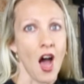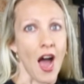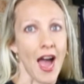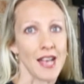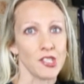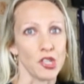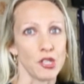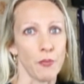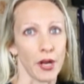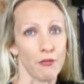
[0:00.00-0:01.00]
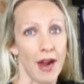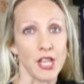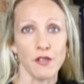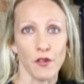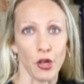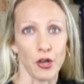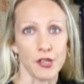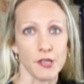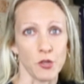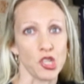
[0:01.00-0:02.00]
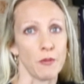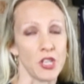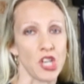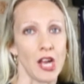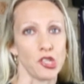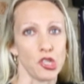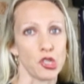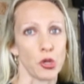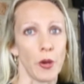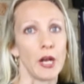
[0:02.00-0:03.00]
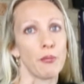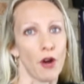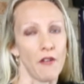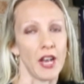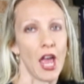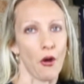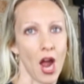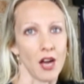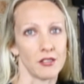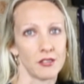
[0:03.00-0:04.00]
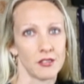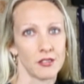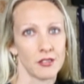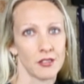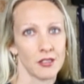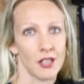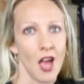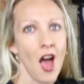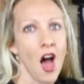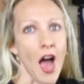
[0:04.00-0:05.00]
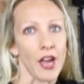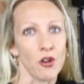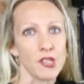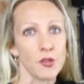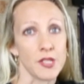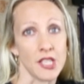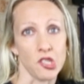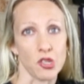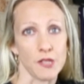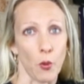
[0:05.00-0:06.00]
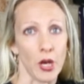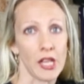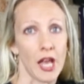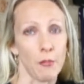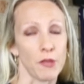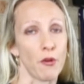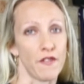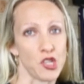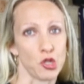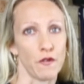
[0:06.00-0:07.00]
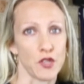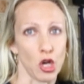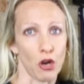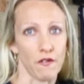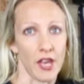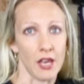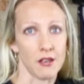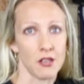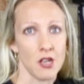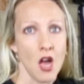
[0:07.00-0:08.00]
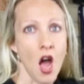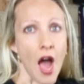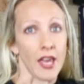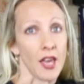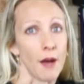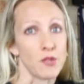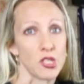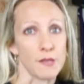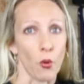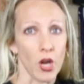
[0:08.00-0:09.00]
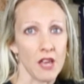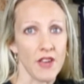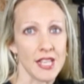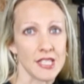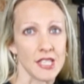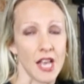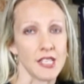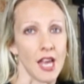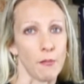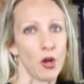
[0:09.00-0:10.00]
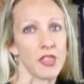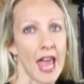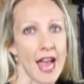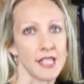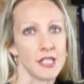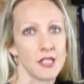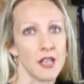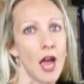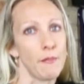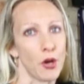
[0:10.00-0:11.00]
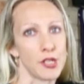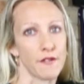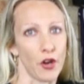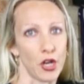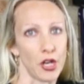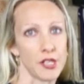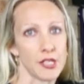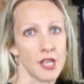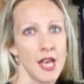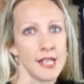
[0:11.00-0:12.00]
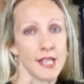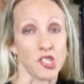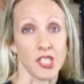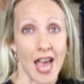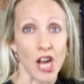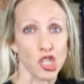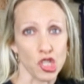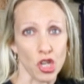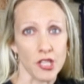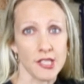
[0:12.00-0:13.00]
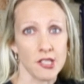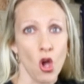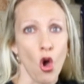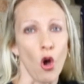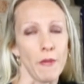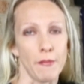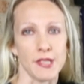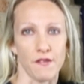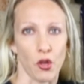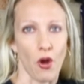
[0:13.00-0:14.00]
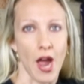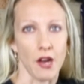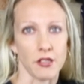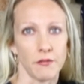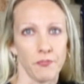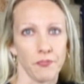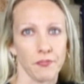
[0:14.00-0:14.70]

I ask you to bring a range of clothes which can be changed into in a private area. I can also assist your sporting club with professional photography. I can come to your sporting events and take both candid and posed photos, such as action shots or members of the crowd.